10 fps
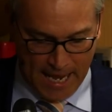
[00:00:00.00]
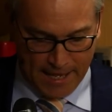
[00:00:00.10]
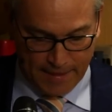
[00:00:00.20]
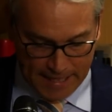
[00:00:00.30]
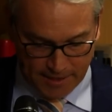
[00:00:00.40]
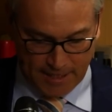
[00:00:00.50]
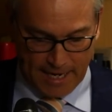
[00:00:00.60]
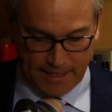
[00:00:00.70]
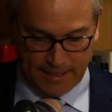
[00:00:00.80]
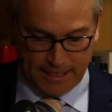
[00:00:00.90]
These
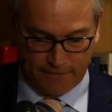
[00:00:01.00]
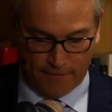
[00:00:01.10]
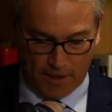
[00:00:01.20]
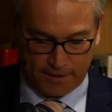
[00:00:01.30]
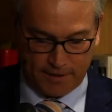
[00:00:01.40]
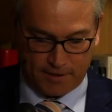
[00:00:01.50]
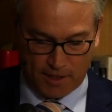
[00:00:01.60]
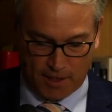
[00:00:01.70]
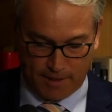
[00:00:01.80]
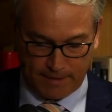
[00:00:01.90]
days, he divides his
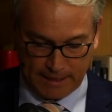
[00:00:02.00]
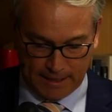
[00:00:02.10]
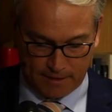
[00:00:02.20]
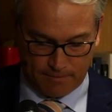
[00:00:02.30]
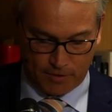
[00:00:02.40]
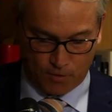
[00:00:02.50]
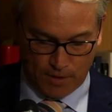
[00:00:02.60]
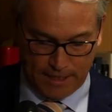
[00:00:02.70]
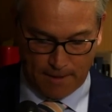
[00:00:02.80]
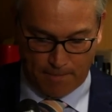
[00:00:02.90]
time in London
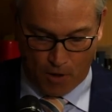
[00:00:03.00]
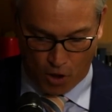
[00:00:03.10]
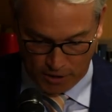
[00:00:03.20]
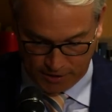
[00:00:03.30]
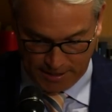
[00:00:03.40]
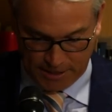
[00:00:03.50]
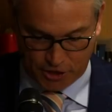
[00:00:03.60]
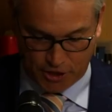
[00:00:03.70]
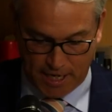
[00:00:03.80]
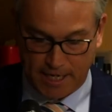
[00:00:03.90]
between Policy
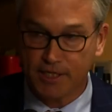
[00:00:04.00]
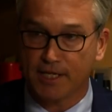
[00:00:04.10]
Exchange,